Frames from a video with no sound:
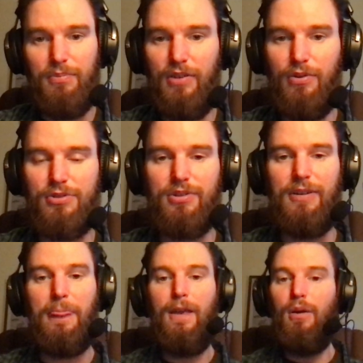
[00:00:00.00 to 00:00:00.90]
full screen.
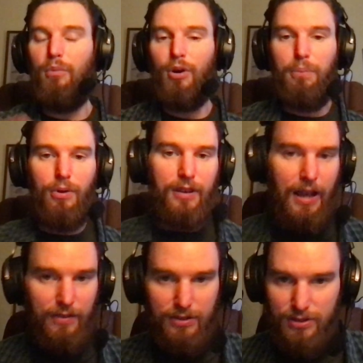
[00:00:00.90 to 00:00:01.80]
More important than
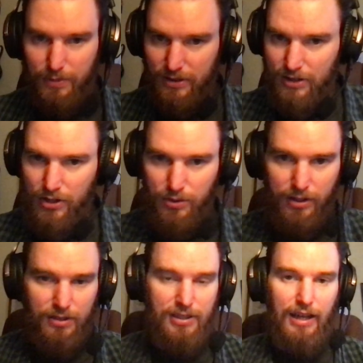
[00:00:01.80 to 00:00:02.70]
ever to be
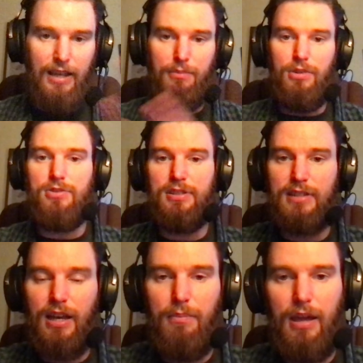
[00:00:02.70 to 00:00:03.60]
scheduling your time, using
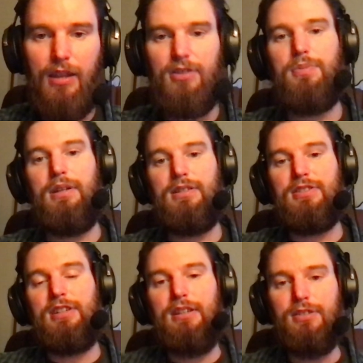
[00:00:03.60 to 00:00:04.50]
time management
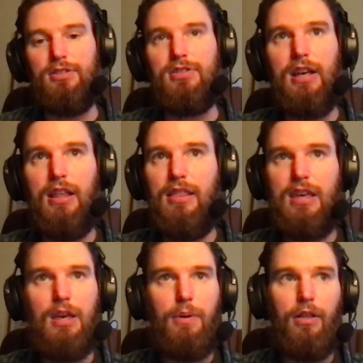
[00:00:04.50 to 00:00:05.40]
skills,
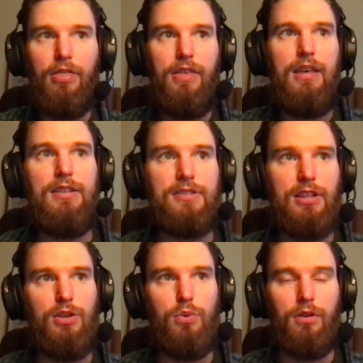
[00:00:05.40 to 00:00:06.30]
thinking about things that
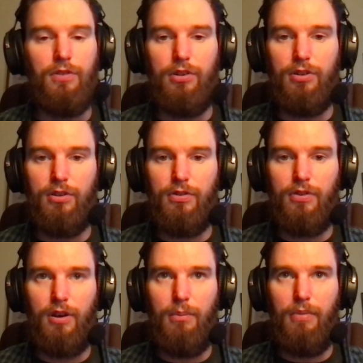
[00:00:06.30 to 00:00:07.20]
you would have learned
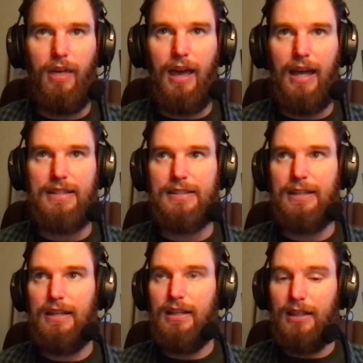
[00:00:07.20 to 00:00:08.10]
from that
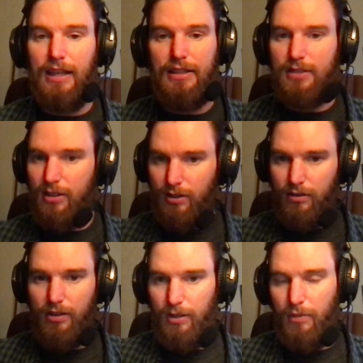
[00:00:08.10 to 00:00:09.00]
LinkedIn
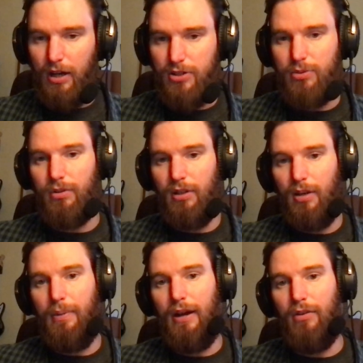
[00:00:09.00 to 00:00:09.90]
learning module
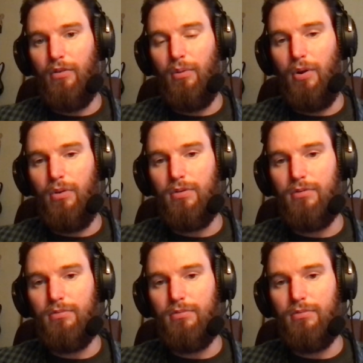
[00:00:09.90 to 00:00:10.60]
about remote